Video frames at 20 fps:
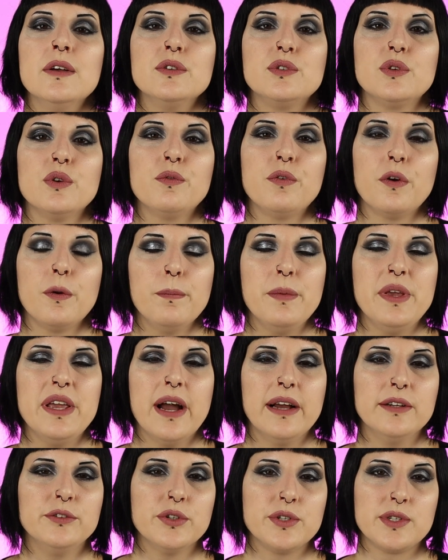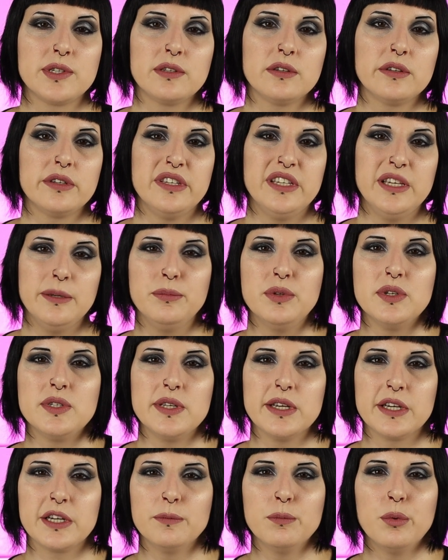So for me, I just keep the
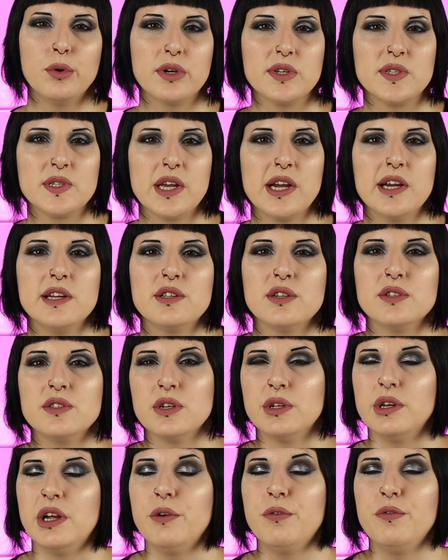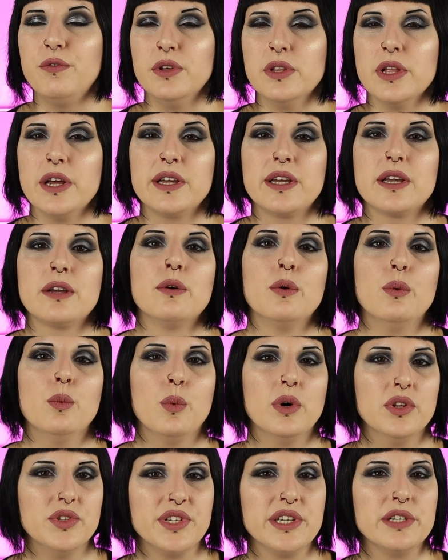second book aside until I feel like
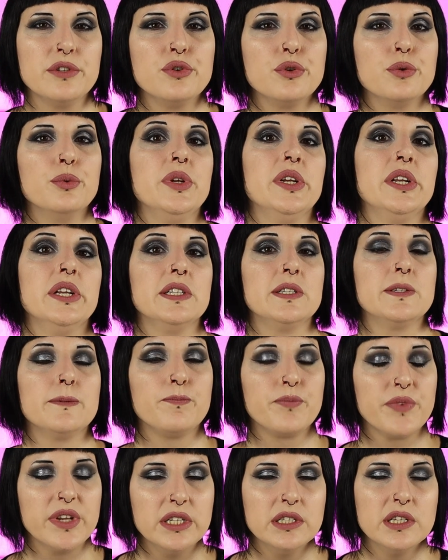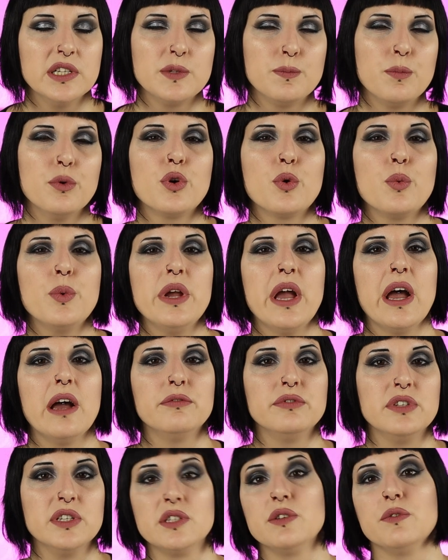wanting to read it. In this book, we
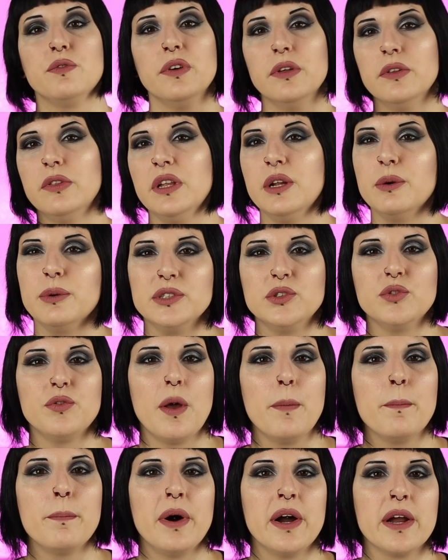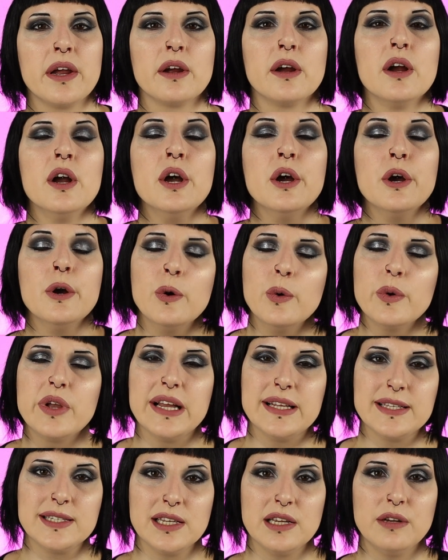have this filthy rich vampire who
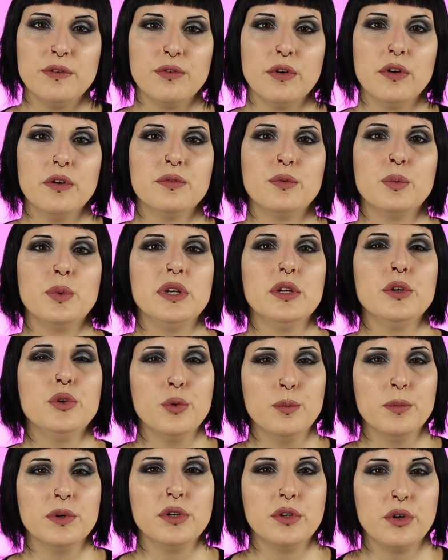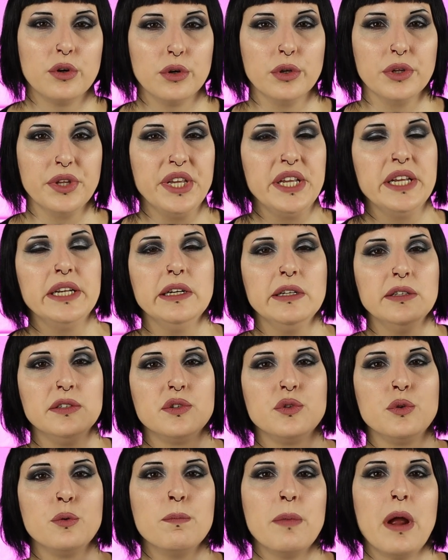gets involved with a human girl. He
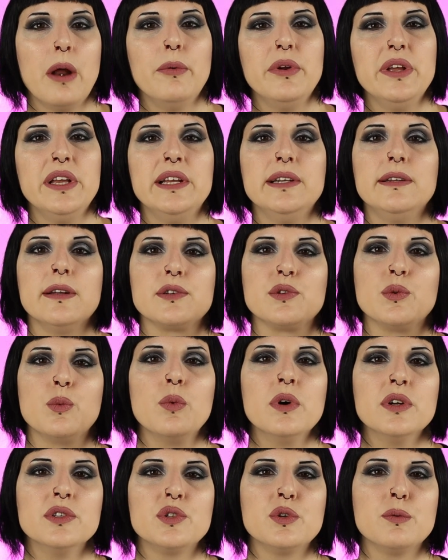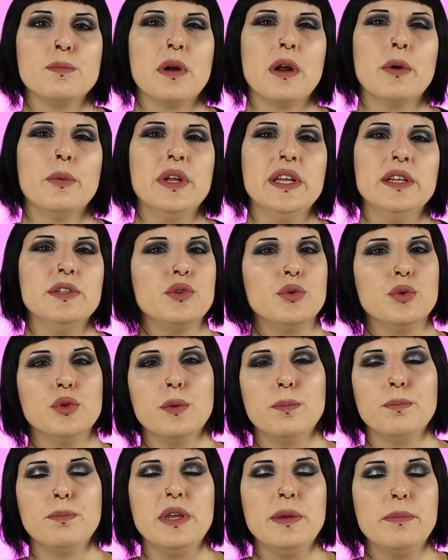needs to marry, he doesn't want to marry to
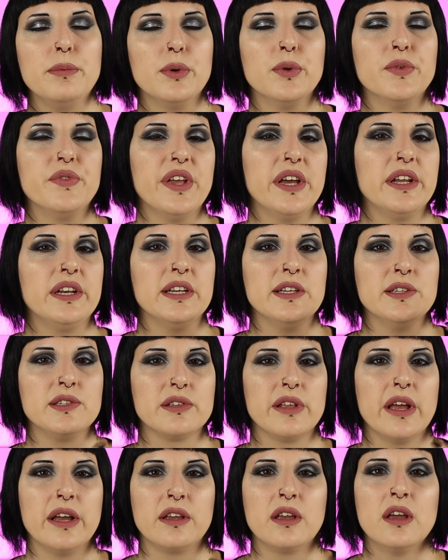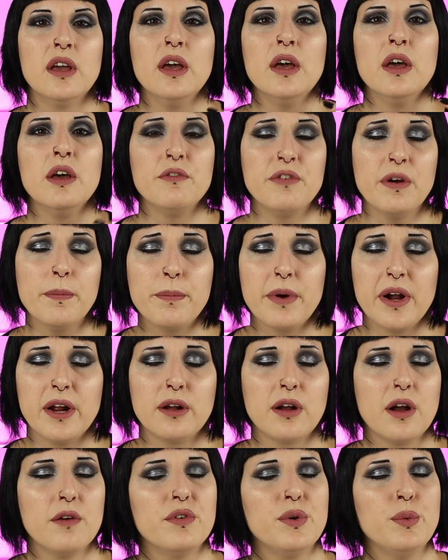the people that his like
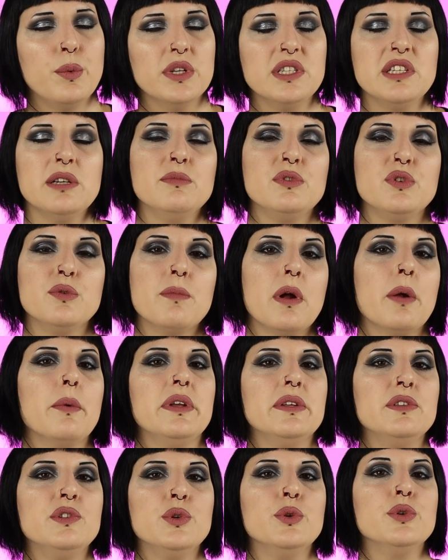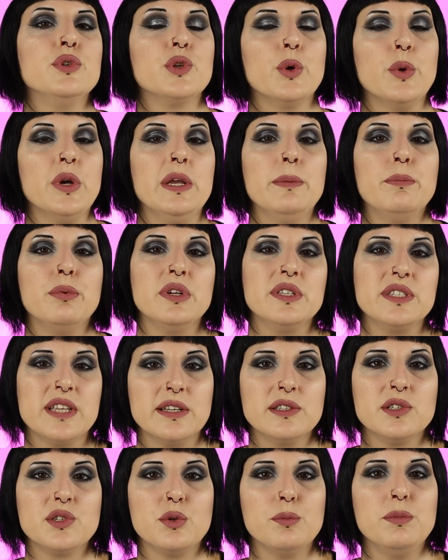vampire coven want him to marry into, so he
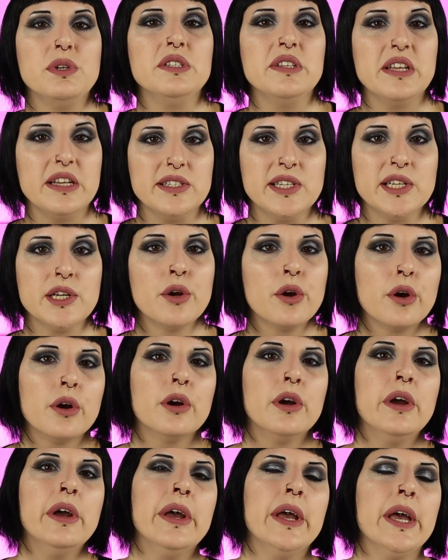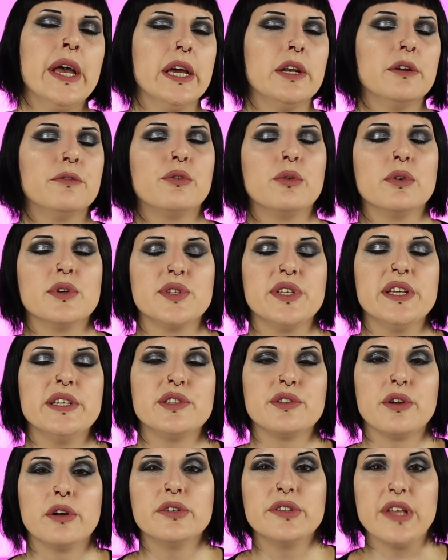pretends to be dating her, and of course they
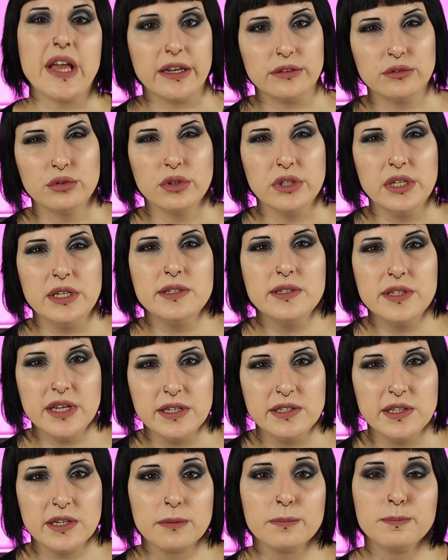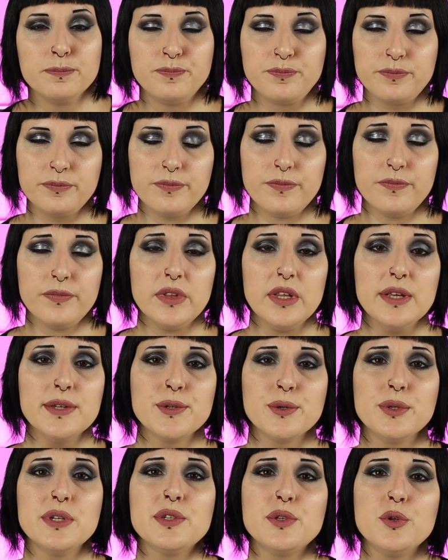start actually dating.
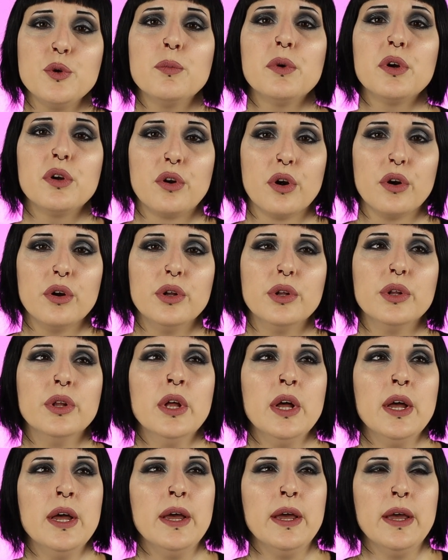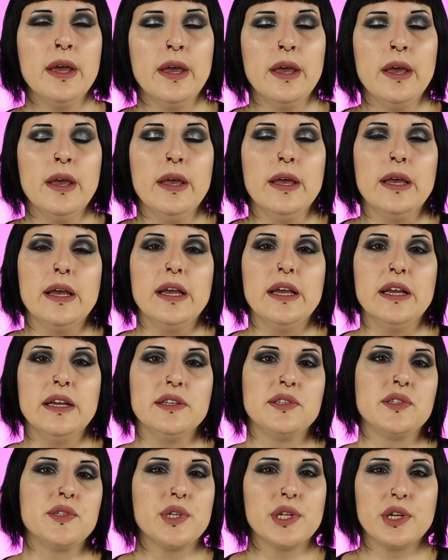So this human girl
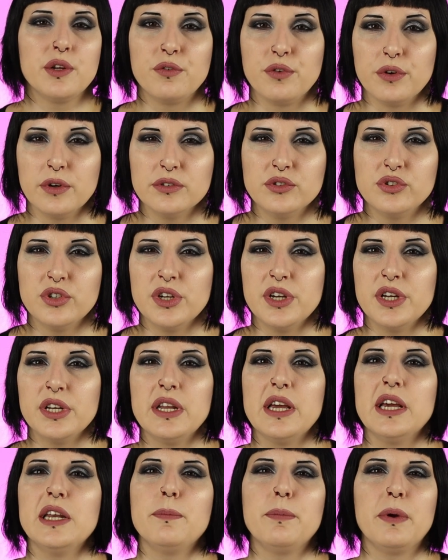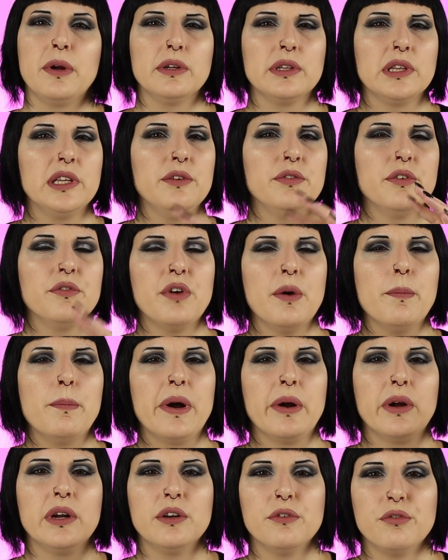is still a virgin, and apparently if a
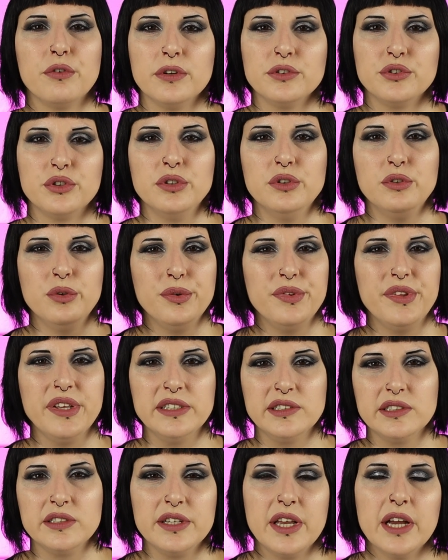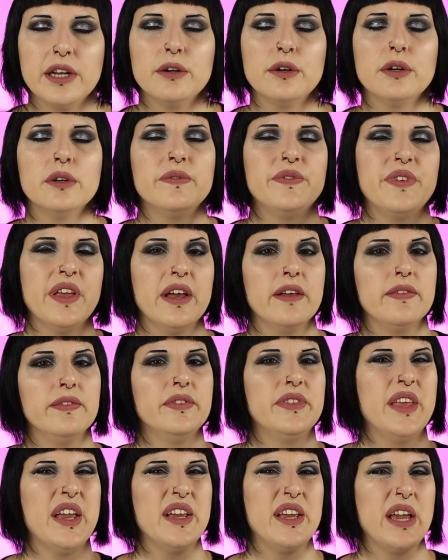vampire and a virgin do things together,
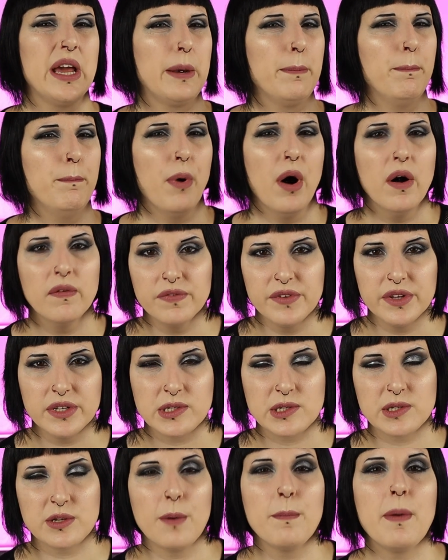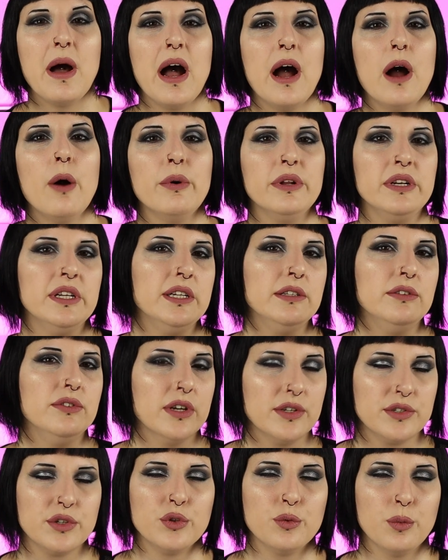then they get bonded somehow, and he
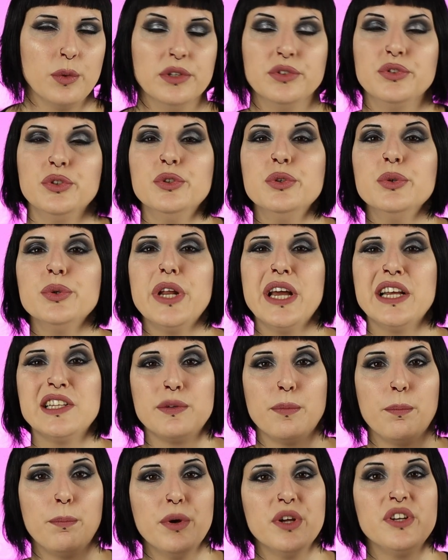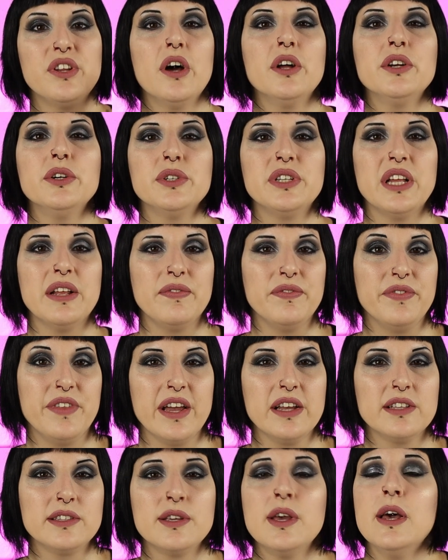doesn't want to do that. But other than
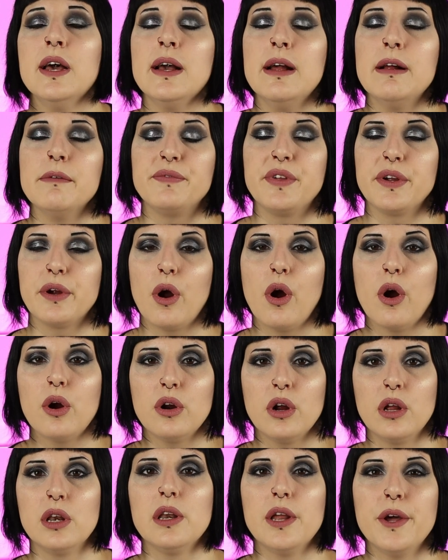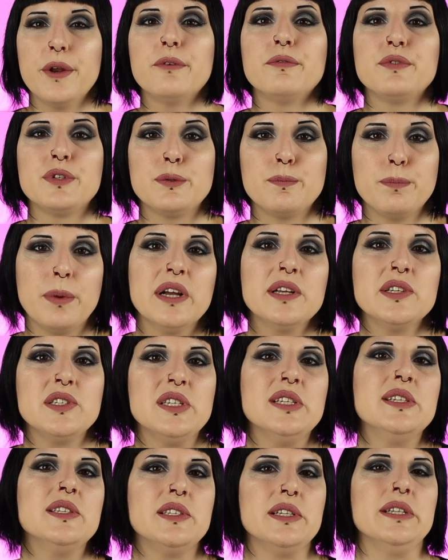that, there are a lot of
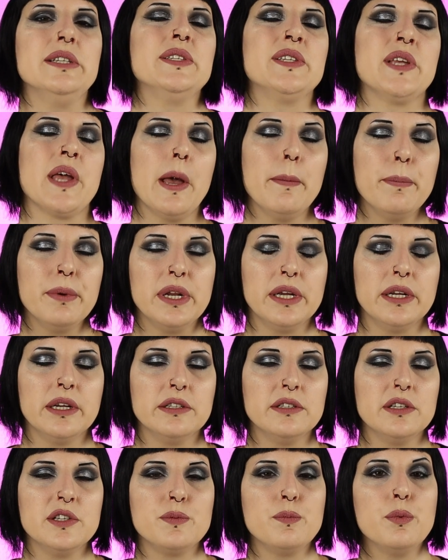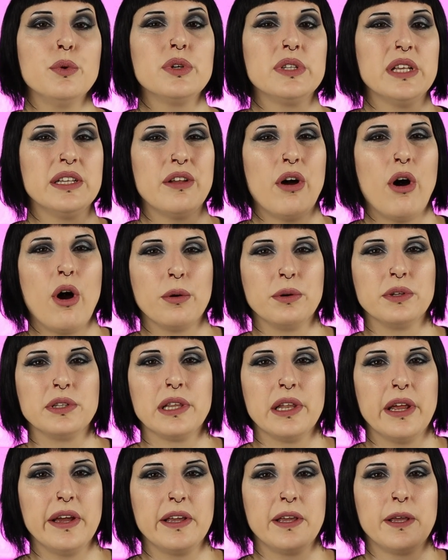spicy scenes happening in this book that
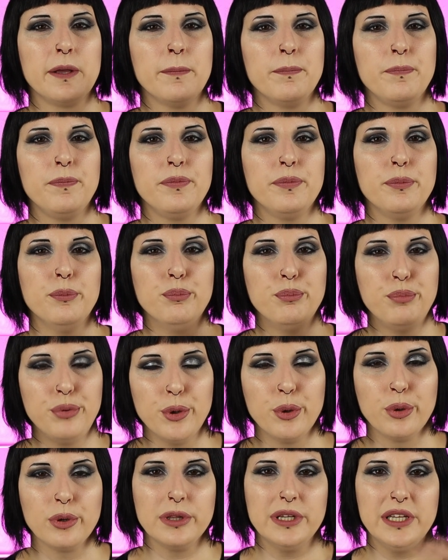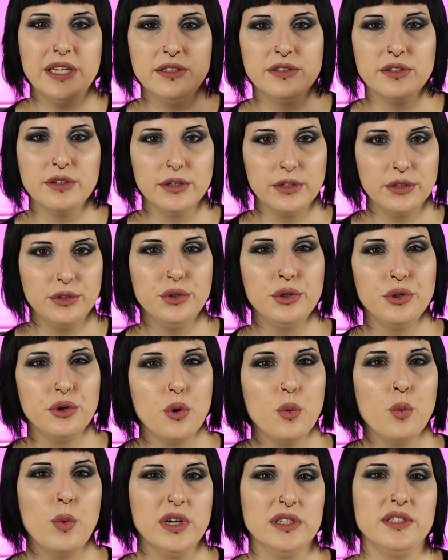aren't like purely the
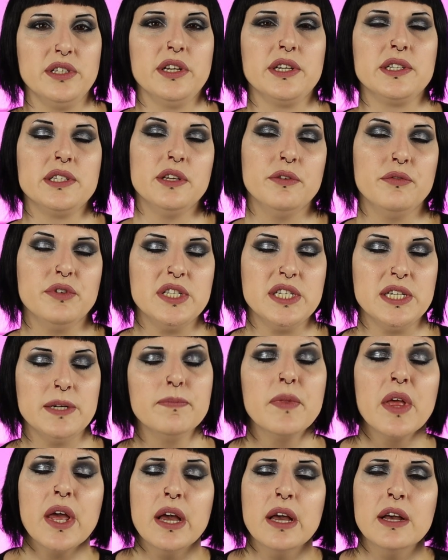you-know-what activity.